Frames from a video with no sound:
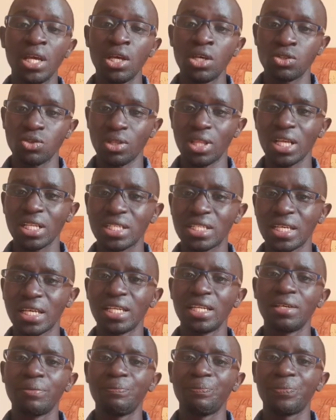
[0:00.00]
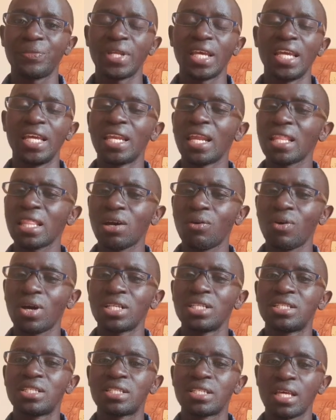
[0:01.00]
So that said, in other
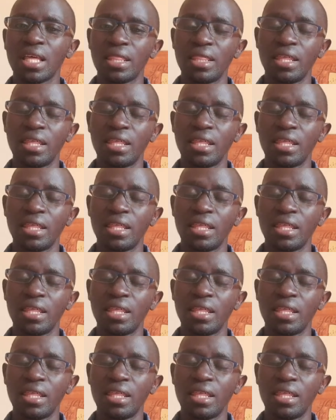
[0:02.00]
words,